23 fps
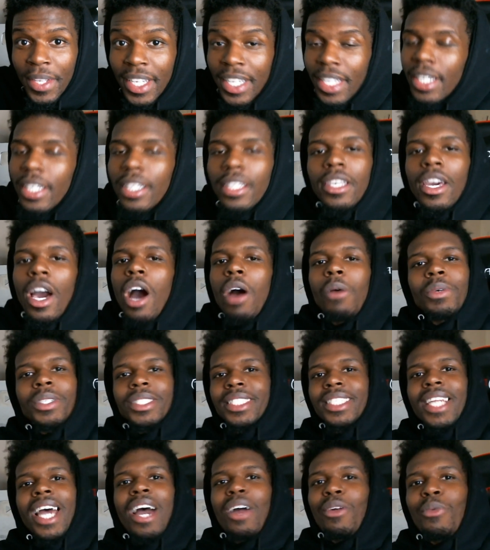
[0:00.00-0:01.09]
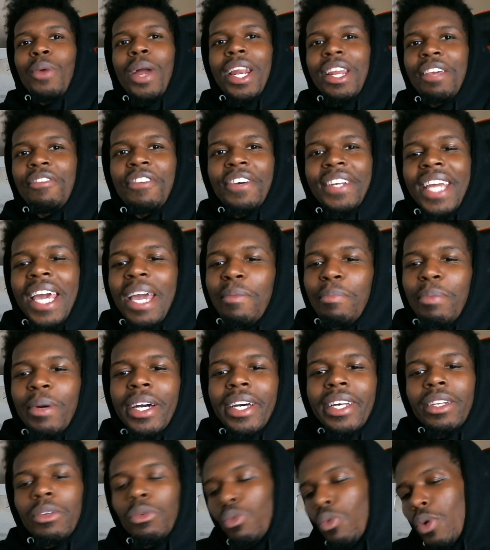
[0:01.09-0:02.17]
Y'all was not ready for that,
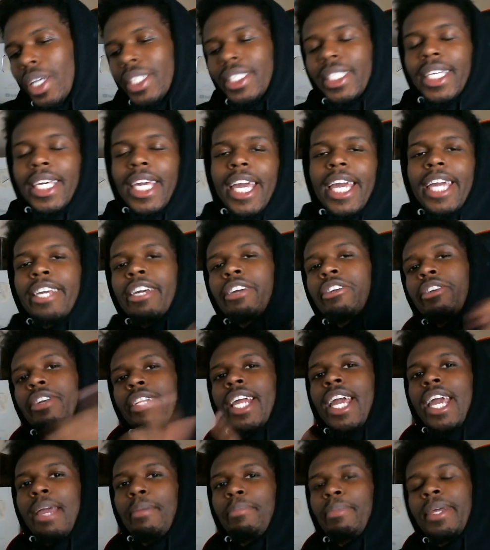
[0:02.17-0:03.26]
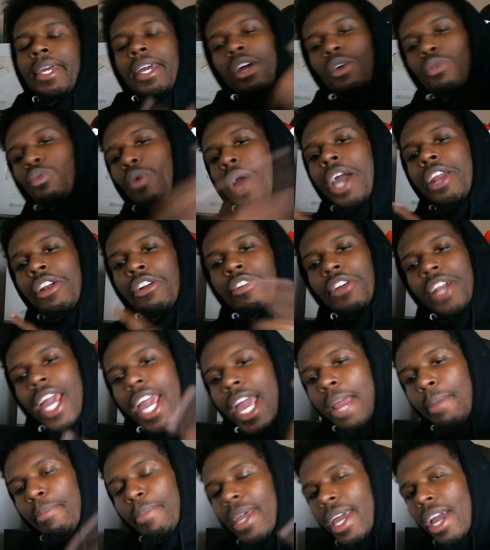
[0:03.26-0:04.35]
bro. Once again, get her name down. Write her
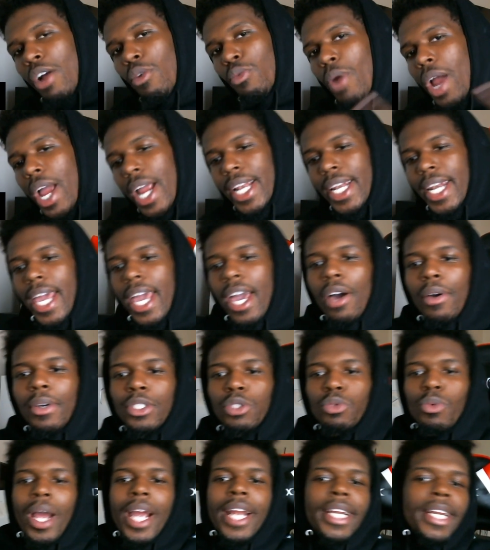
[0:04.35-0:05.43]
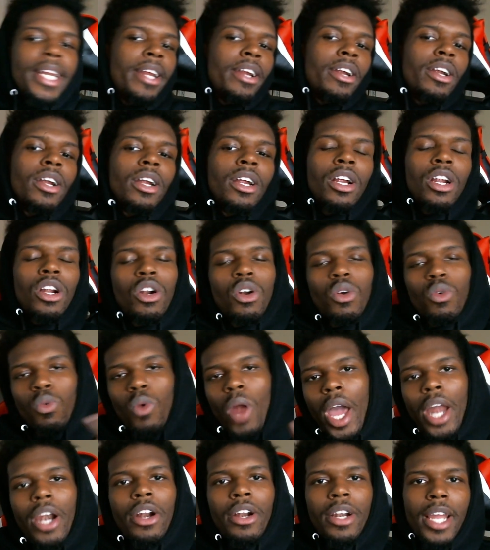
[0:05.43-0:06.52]
name down right now. It's right there.
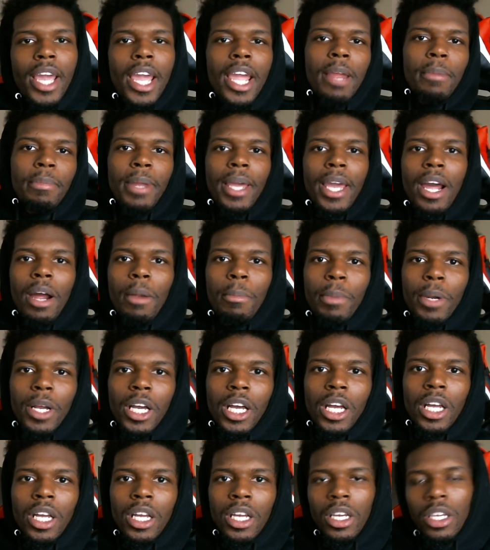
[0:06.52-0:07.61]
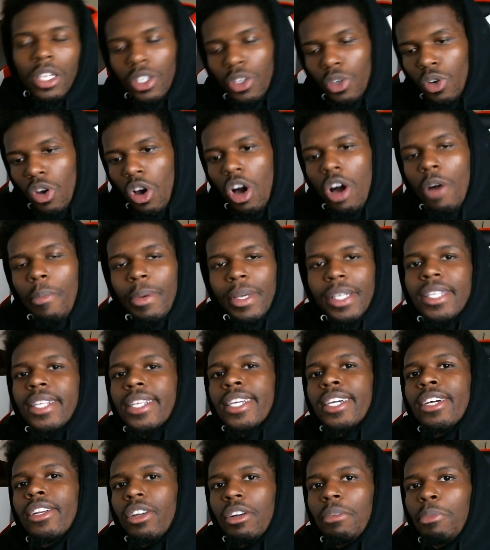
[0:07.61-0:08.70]
Write her name down, bro. You're going to be
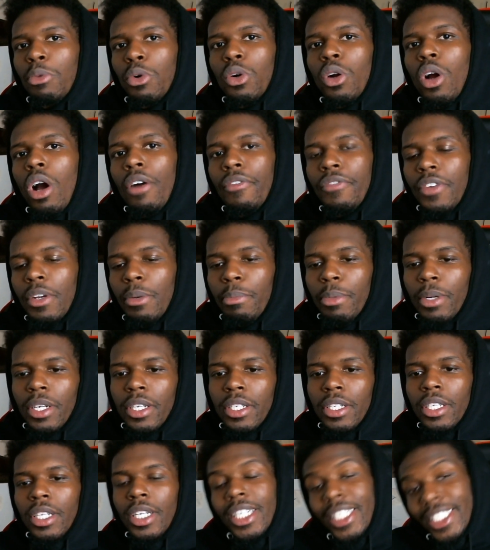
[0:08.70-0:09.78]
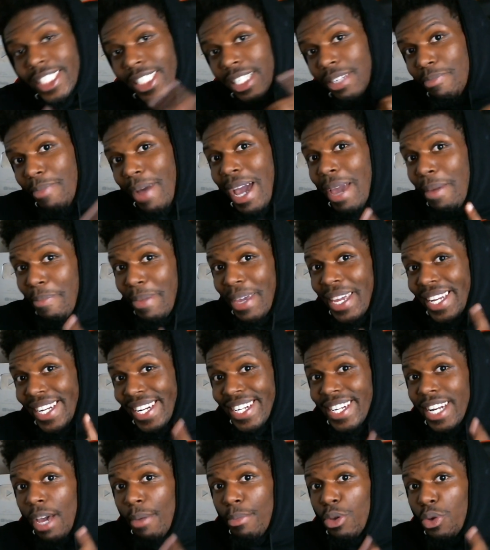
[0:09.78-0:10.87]
seeing her more often, bro. She might be in
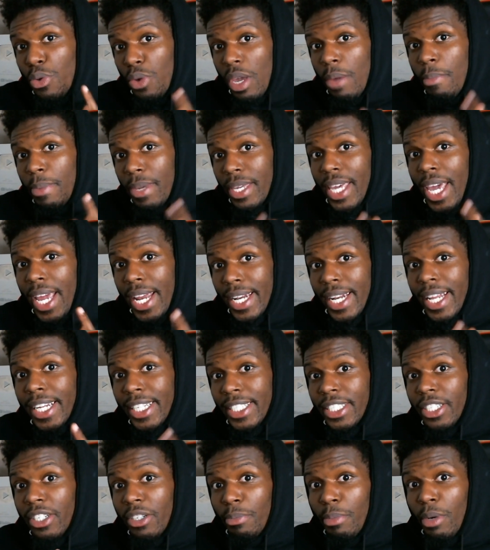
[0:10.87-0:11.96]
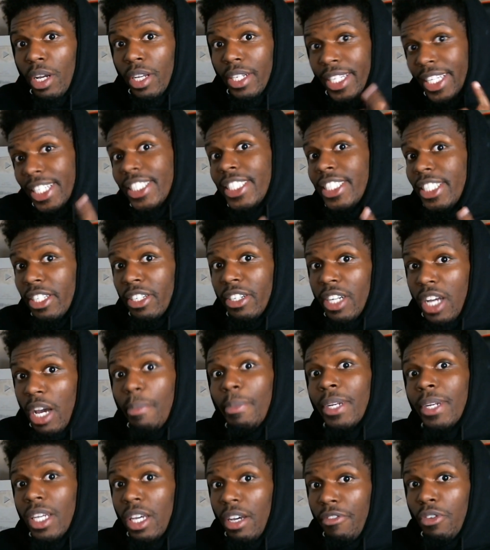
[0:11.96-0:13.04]
the WNBA next year, bro. This year,
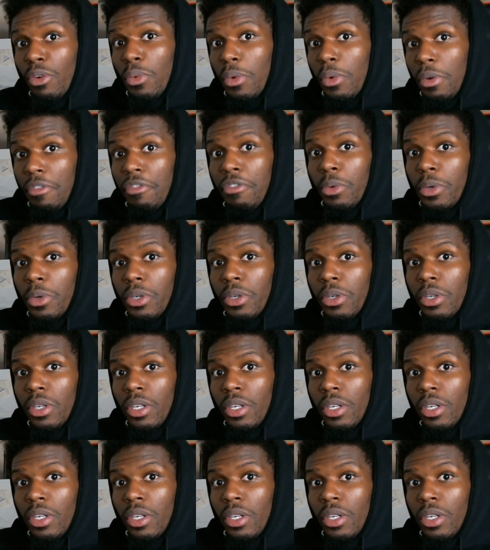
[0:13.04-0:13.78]
coming up. For real, for real.